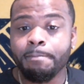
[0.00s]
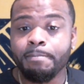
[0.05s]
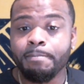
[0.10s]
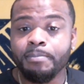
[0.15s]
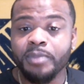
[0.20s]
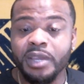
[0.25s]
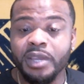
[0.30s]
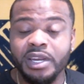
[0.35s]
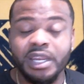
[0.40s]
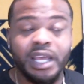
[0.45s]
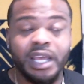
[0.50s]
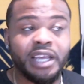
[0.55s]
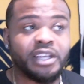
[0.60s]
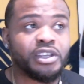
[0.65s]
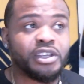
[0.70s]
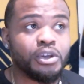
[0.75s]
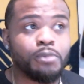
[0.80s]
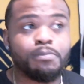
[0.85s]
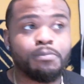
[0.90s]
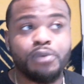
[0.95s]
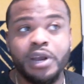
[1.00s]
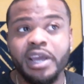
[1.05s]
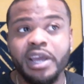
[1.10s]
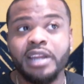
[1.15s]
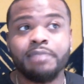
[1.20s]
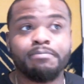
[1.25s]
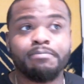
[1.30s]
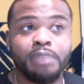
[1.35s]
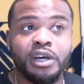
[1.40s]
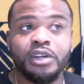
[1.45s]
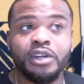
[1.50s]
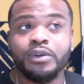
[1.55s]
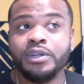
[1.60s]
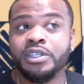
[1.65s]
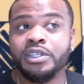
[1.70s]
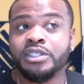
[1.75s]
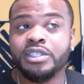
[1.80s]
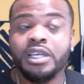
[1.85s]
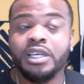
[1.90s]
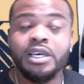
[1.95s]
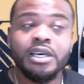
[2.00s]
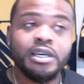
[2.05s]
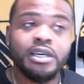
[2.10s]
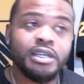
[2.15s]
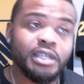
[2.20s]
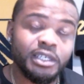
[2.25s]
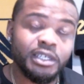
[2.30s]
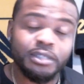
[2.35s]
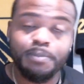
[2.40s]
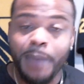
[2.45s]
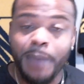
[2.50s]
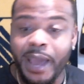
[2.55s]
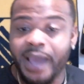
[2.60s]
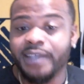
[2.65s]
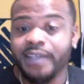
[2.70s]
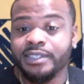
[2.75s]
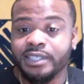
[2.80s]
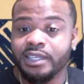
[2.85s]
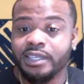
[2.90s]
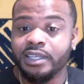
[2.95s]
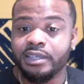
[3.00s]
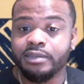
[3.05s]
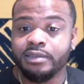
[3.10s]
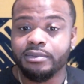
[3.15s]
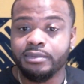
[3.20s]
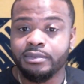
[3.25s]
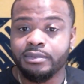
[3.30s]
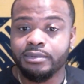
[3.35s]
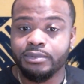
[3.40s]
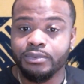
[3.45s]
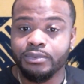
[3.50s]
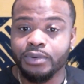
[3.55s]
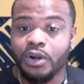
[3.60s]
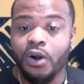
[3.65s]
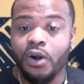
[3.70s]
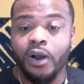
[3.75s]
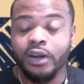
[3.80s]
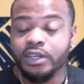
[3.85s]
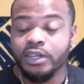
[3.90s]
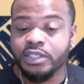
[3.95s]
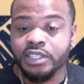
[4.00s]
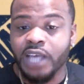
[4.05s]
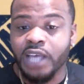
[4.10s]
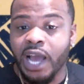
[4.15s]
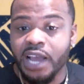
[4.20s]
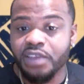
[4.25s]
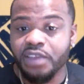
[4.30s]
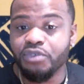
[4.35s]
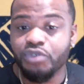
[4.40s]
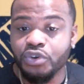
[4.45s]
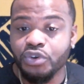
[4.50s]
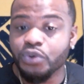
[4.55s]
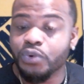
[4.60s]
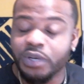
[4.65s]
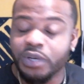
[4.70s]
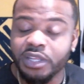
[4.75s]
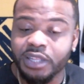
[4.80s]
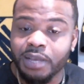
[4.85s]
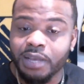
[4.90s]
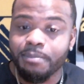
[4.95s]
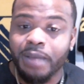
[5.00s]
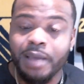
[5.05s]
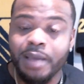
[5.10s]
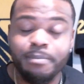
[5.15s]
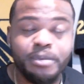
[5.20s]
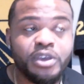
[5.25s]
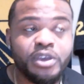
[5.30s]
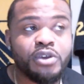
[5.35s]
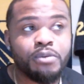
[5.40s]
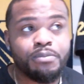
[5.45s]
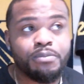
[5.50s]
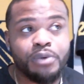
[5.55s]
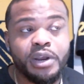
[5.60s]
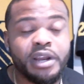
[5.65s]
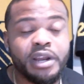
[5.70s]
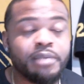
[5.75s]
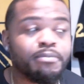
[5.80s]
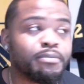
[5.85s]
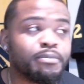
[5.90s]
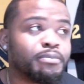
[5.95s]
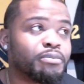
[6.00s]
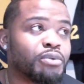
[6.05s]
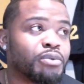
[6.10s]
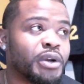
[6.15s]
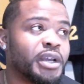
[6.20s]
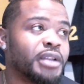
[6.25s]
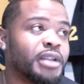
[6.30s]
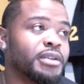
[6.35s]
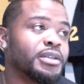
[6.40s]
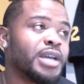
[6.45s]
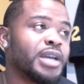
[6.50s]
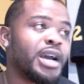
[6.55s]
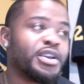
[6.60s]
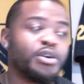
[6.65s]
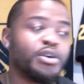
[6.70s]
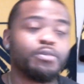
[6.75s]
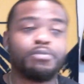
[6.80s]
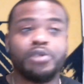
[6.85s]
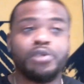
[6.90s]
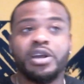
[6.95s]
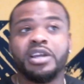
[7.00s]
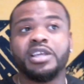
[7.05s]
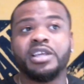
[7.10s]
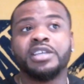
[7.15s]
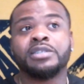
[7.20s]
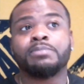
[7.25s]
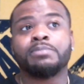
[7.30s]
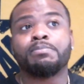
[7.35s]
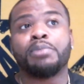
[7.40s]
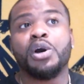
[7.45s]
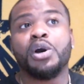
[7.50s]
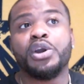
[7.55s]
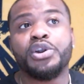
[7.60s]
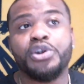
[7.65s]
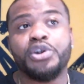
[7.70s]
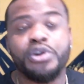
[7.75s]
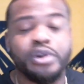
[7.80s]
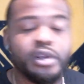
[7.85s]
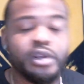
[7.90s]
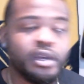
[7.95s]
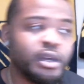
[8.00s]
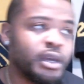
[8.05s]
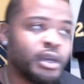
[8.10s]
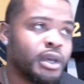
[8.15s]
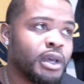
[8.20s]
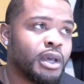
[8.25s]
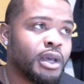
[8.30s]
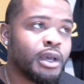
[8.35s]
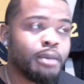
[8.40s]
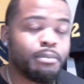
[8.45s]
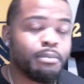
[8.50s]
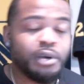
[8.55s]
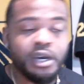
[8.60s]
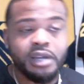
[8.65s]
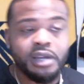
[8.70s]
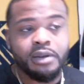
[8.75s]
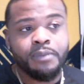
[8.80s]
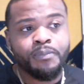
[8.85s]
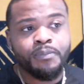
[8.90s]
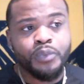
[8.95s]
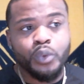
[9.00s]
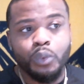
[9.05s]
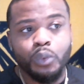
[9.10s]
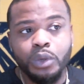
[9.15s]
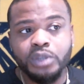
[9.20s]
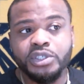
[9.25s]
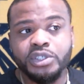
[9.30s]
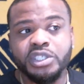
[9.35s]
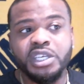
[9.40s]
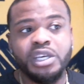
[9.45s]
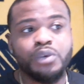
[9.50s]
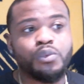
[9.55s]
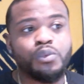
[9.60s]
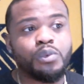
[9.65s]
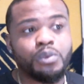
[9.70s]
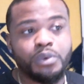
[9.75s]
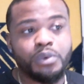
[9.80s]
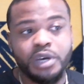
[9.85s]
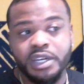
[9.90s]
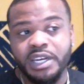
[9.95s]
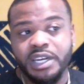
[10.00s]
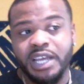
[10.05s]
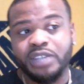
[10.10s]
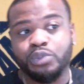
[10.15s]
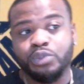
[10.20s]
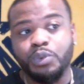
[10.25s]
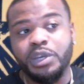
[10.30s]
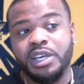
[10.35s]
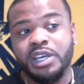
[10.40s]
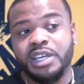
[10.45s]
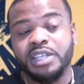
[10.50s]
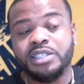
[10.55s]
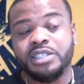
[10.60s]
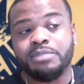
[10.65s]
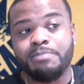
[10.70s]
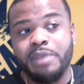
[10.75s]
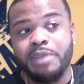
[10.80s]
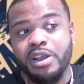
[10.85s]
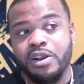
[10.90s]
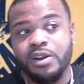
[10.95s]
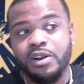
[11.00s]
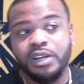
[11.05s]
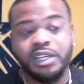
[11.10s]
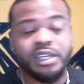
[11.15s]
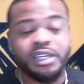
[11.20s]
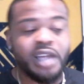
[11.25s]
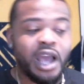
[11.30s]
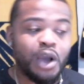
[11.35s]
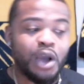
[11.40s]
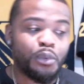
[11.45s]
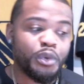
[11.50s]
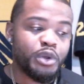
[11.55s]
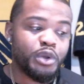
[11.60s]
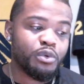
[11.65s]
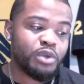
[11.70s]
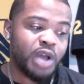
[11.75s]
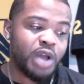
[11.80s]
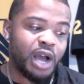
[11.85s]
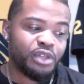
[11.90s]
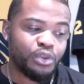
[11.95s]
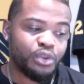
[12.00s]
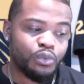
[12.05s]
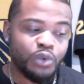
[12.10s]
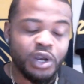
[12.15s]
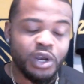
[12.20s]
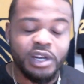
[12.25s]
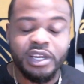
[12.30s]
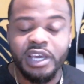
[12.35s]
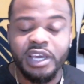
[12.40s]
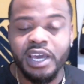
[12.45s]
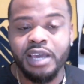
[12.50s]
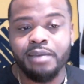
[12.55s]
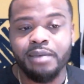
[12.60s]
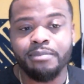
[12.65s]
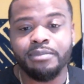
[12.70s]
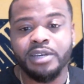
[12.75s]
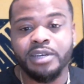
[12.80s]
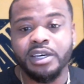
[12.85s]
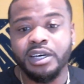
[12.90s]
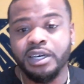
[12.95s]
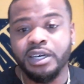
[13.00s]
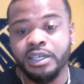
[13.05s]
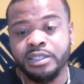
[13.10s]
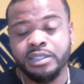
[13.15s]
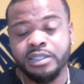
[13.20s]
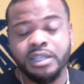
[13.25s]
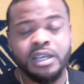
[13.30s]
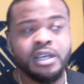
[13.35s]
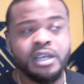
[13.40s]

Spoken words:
And like your bread and butter is passing it. Regardless of how you're doing it, that might be your bread, how your bread is buttered. But we'll see next week against Maryland how the run game does.